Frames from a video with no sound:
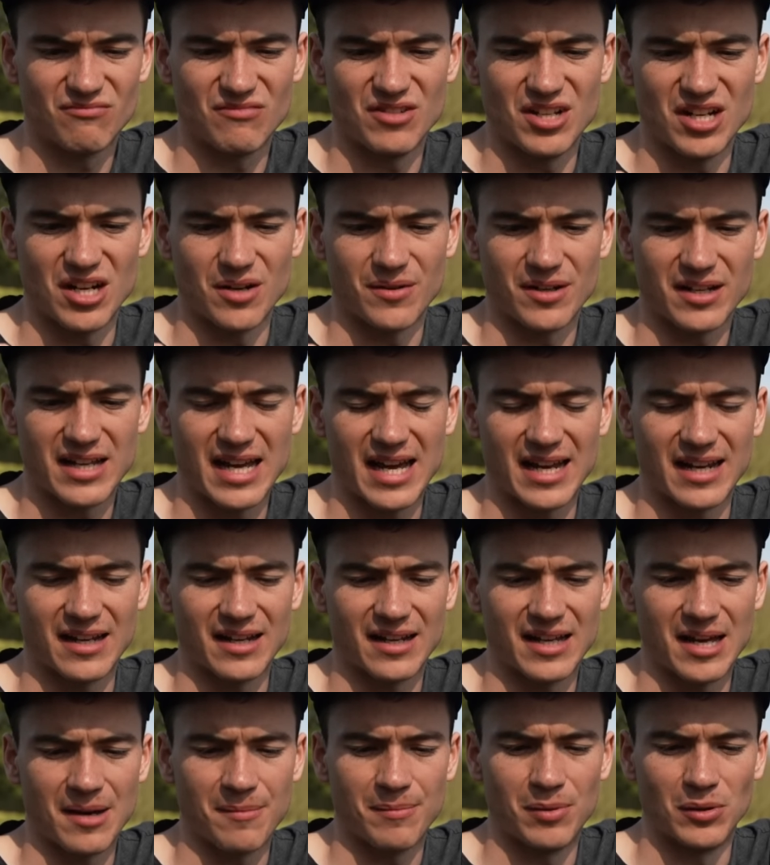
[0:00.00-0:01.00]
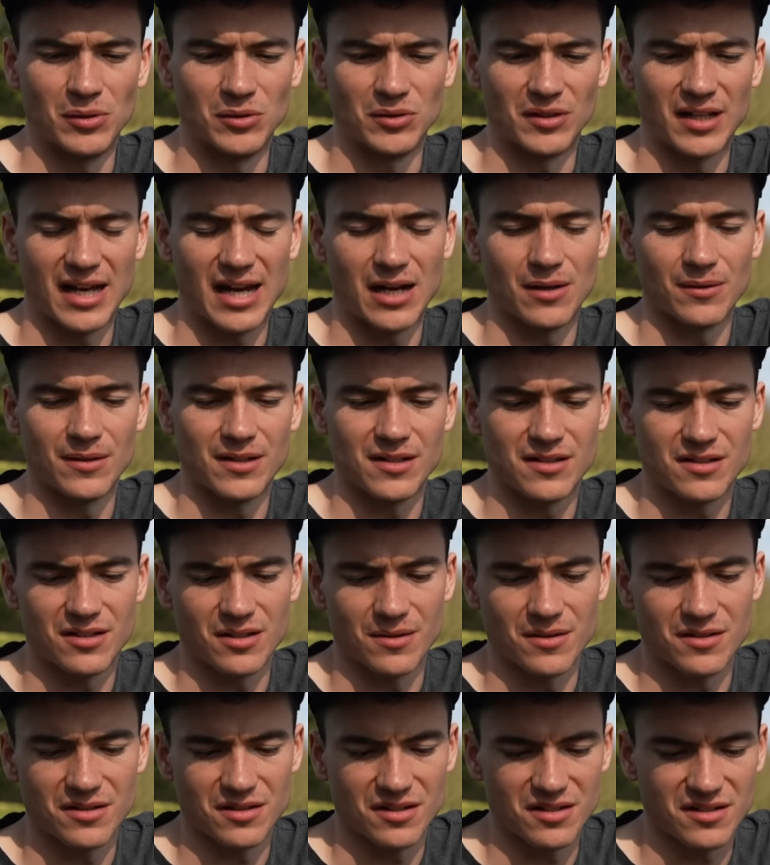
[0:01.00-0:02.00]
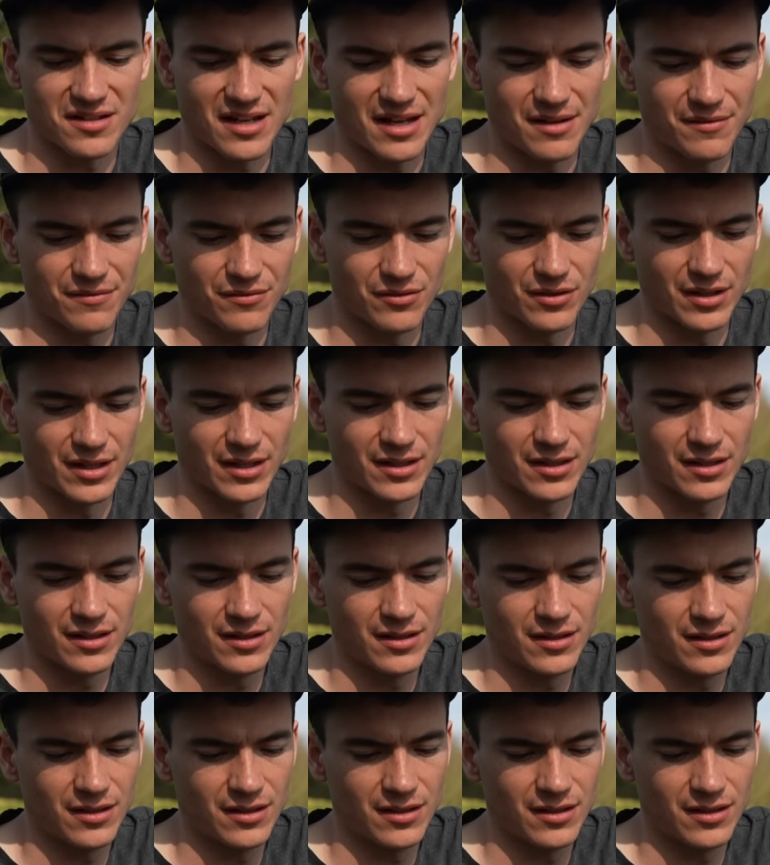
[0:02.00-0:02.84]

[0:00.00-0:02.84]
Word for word: you know it can get pulled out it's, so it's a safe rig.